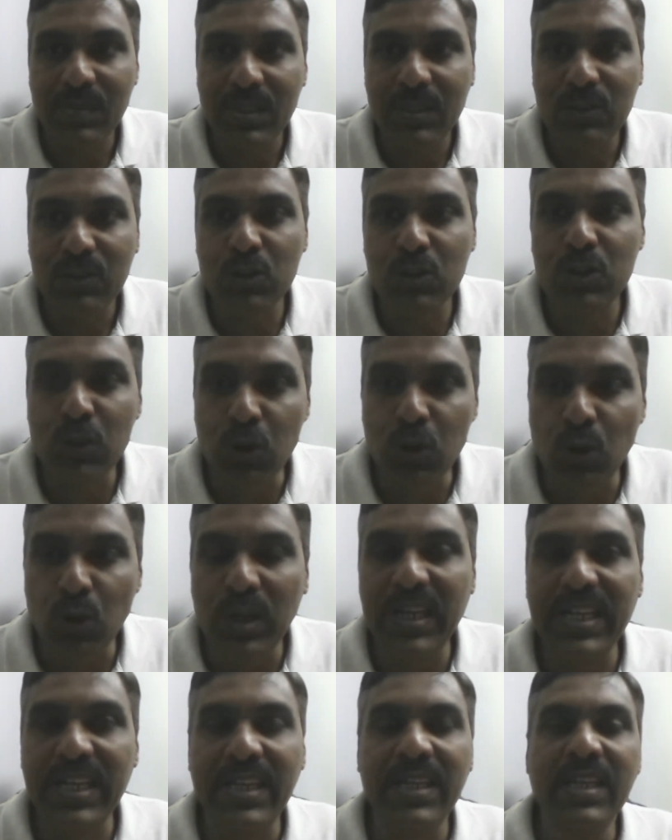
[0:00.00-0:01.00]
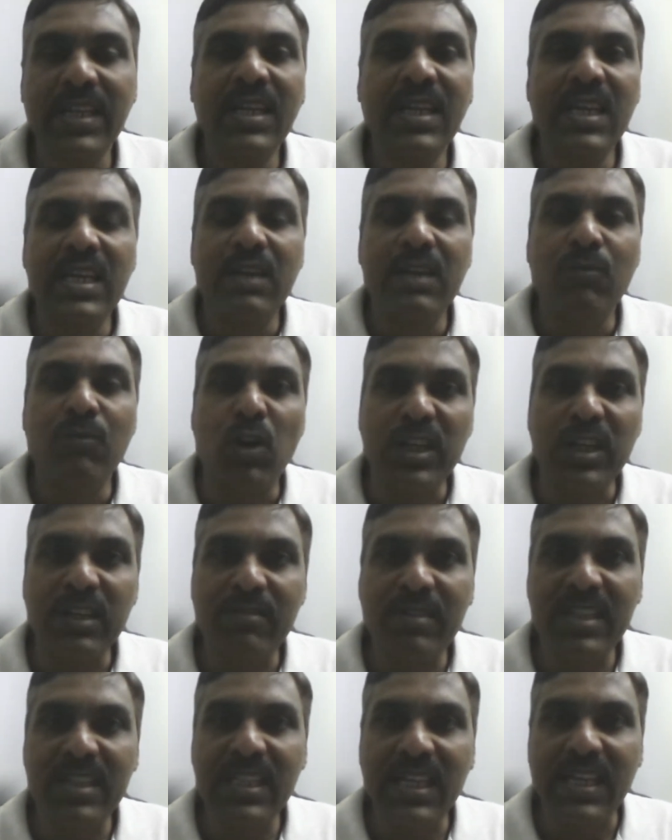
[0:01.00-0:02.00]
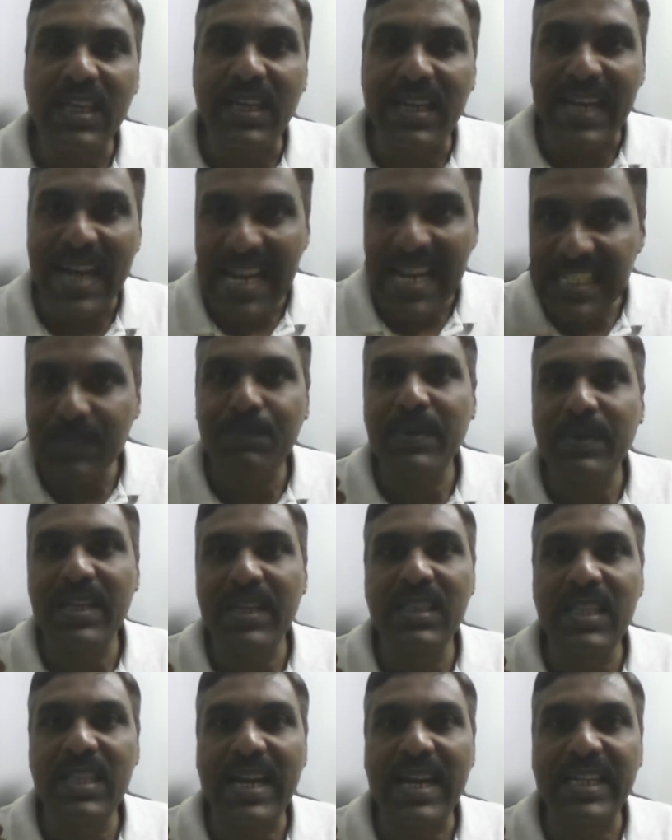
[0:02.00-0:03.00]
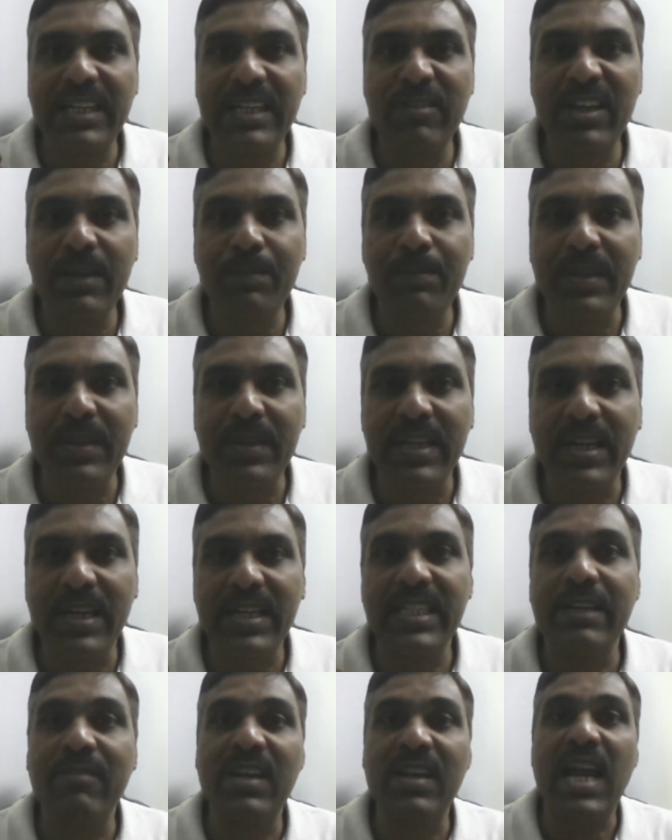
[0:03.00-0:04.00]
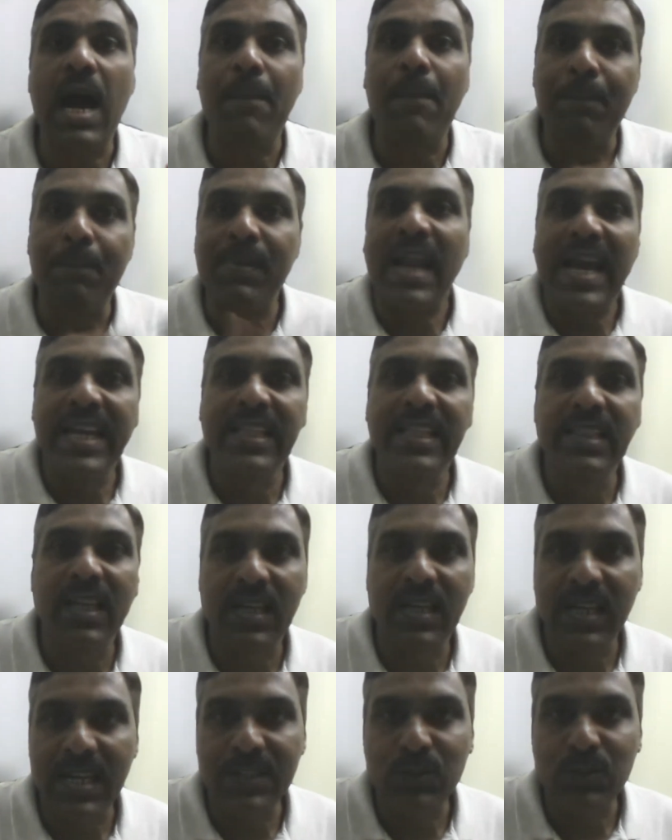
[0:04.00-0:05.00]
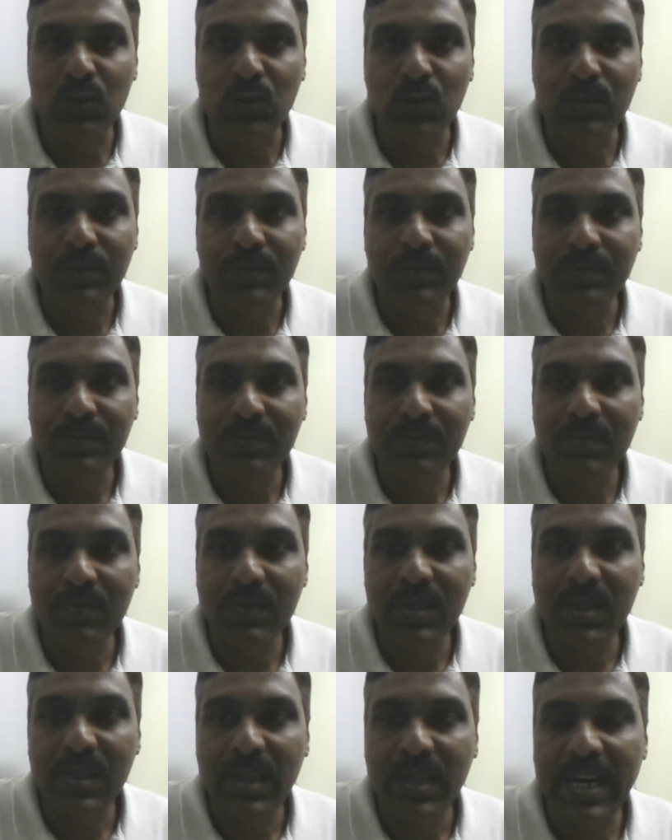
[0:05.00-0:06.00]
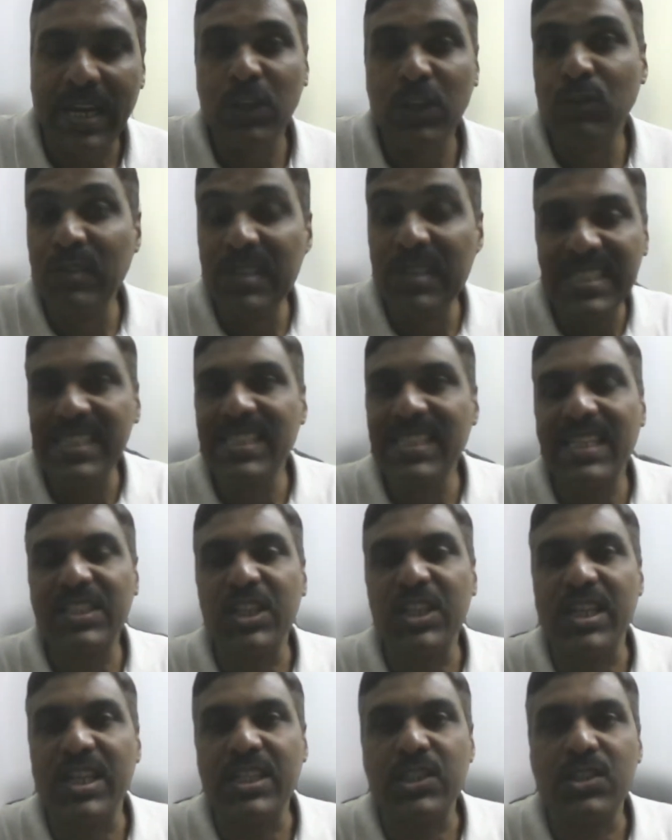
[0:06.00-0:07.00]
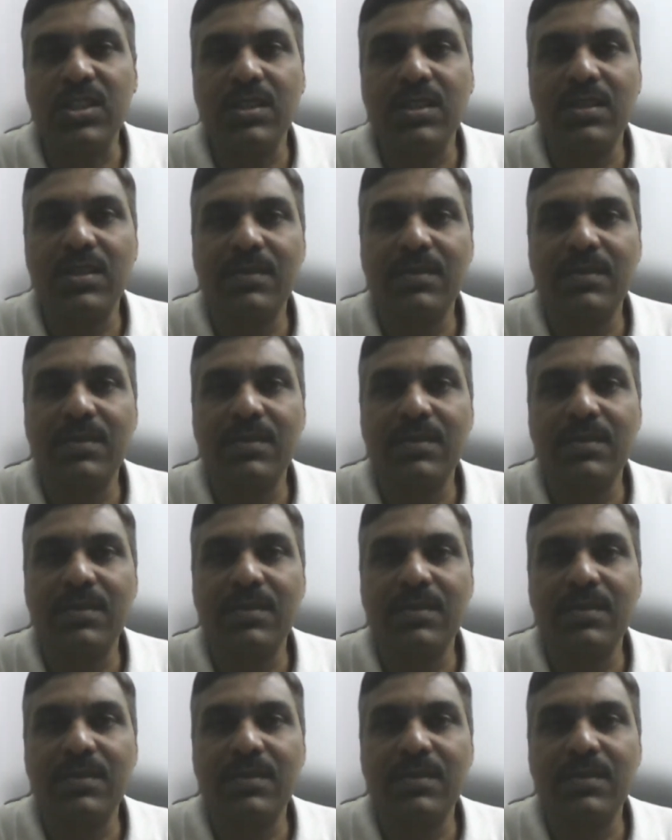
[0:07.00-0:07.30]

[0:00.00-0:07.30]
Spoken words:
So slowly, whatever they grasp in the activity period, they will apply in the classroom. And you will see the change.